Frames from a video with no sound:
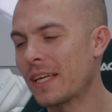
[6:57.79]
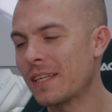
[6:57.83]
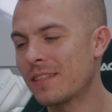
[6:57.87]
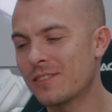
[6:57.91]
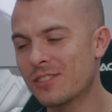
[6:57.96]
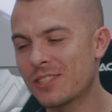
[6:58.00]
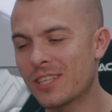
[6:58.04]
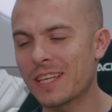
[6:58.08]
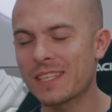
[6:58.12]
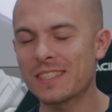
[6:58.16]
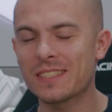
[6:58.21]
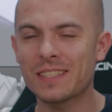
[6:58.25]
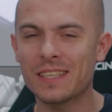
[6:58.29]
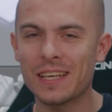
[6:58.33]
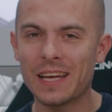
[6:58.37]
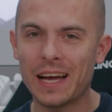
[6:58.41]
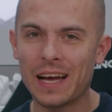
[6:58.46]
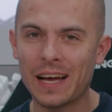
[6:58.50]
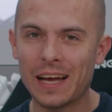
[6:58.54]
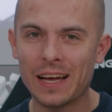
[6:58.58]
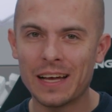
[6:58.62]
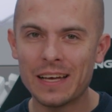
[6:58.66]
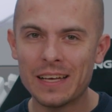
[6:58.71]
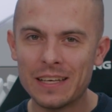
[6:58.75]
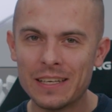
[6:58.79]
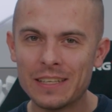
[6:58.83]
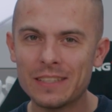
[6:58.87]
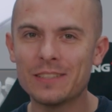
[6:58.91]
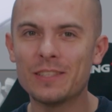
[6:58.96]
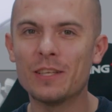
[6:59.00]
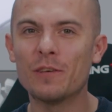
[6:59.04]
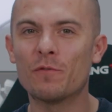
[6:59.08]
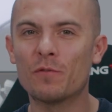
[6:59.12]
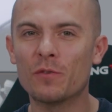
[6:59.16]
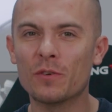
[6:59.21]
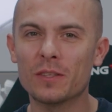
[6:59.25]
It's just a
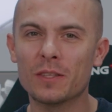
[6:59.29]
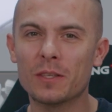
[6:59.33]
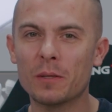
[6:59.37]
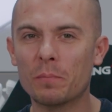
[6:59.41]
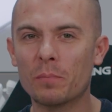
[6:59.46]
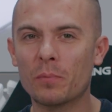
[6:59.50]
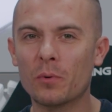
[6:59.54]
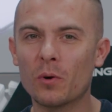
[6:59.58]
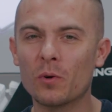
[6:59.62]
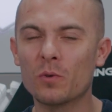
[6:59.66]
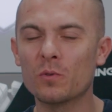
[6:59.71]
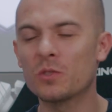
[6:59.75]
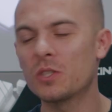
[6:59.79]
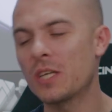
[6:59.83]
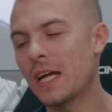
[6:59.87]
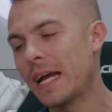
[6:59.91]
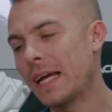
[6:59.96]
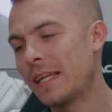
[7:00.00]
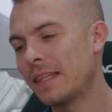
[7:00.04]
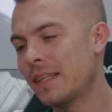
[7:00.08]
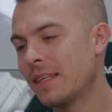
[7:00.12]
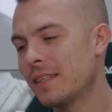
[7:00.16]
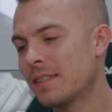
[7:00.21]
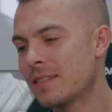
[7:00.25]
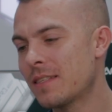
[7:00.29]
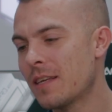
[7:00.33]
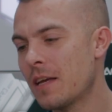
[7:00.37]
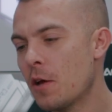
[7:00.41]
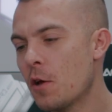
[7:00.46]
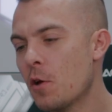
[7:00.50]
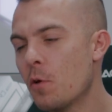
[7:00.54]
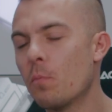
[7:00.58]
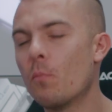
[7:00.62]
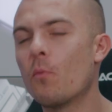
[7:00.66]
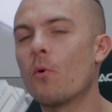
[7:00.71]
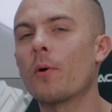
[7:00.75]
different approach, and it's
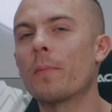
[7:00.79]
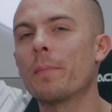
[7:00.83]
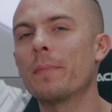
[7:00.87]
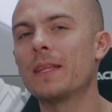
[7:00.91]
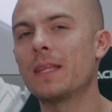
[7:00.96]
more